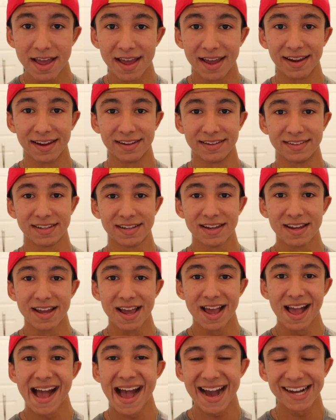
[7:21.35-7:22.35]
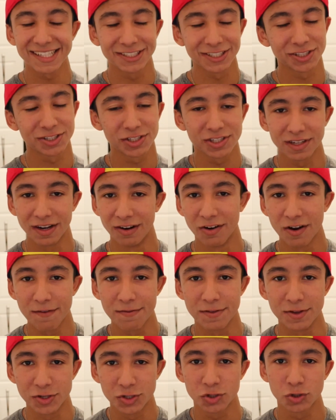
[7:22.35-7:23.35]
And I just
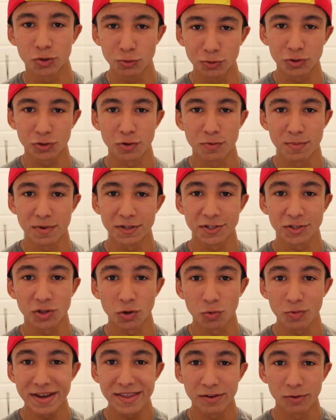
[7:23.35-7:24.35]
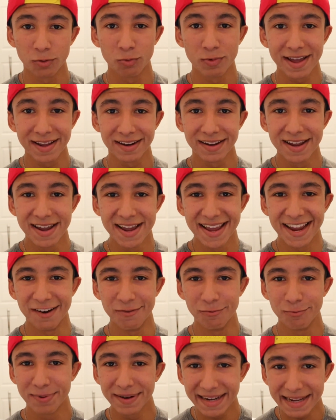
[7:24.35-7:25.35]
love this suit so much. The way the red, it
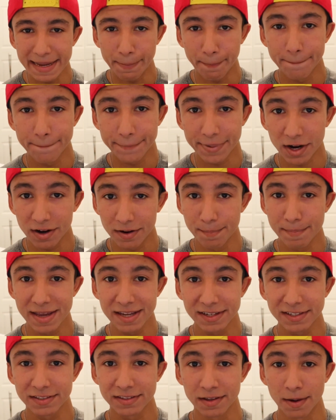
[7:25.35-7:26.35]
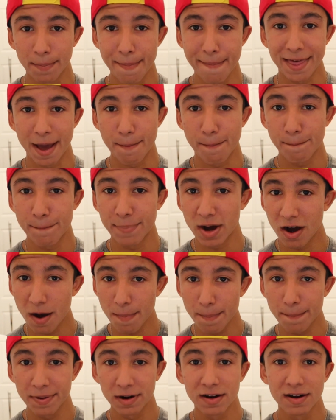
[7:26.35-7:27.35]
really pop, makes the, that
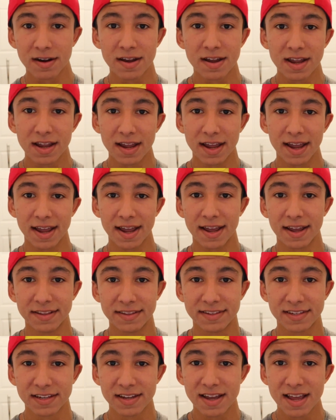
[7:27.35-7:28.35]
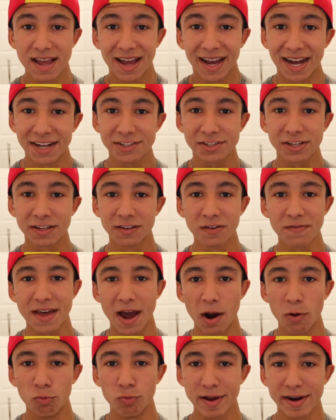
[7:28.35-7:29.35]
pop. And I just love
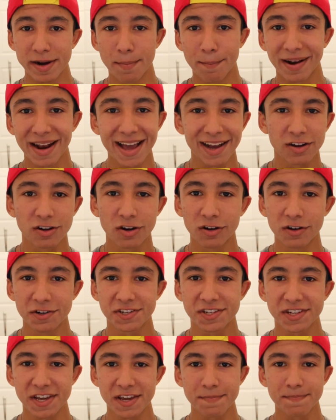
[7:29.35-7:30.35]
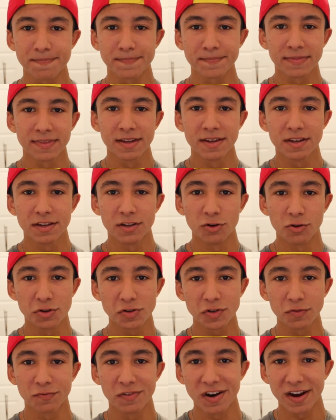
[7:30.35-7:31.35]
that red and black color scheme. You know,
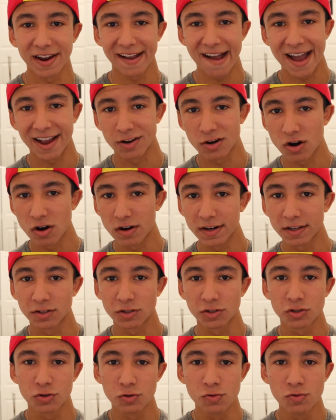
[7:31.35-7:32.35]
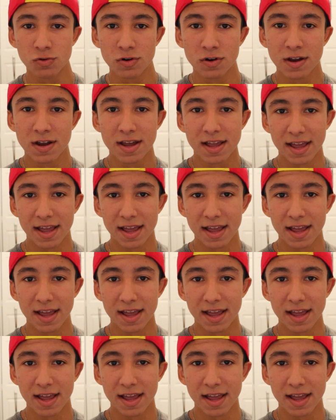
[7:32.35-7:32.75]
this is a very iconic suit.